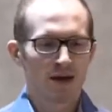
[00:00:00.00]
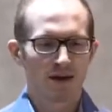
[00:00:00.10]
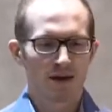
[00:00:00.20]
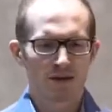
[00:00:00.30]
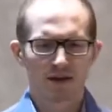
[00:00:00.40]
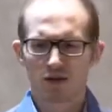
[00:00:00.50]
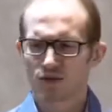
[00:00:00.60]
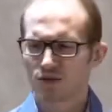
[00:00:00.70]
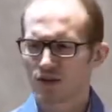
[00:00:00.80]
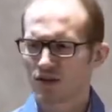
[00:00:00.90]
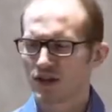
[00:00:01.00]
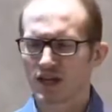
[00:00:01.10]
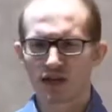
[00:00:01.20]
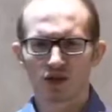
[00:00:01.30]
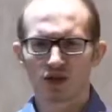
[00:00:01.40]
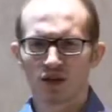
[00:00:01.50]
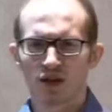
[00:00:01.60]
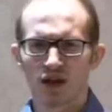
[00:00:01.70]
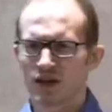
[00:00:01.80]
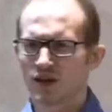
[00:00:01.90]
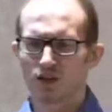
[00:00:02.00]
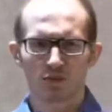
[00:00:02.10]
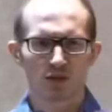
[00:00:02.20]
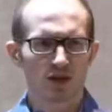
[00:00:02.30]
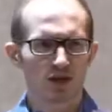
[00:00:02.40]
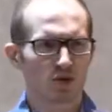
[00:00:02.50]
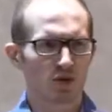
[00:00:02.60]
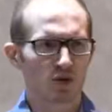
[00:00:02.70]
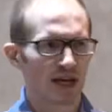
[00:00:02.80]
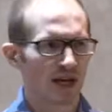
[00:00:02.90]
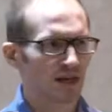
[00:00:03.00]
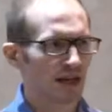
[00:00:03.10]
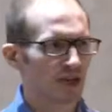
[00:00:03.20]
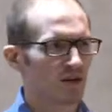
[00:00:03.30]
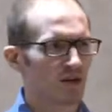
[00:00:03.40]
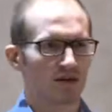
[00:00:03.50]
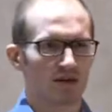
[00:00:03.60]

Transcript: um, it used authentication and encryption to protect like the,